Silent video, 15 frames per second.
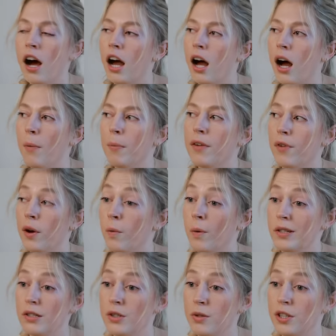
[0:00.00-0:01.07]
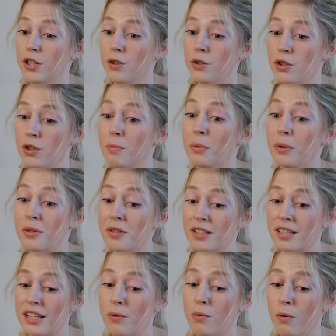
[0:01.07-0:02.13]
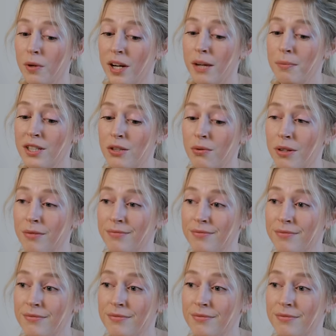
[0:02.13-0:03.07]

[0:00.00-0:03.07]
If I wasn't doing YouTube personally, what would I be doing?